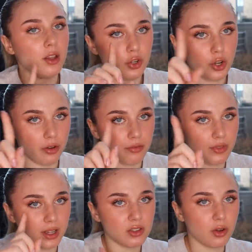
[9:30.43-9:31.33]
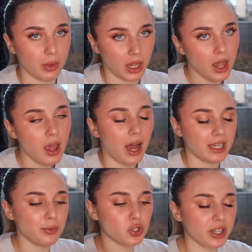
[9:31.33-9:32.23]
No, that's not me. I
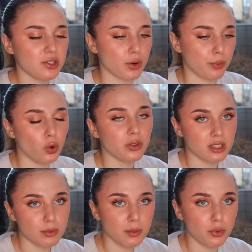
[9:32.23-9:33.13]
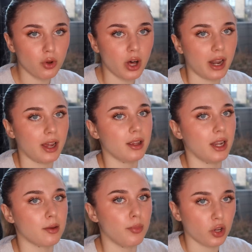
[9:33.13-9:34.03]
keep on trying to report these people and I
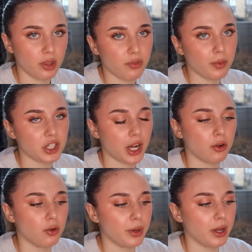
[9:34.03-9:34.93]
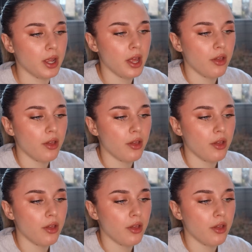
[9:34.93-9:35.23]
like block them from my channel, but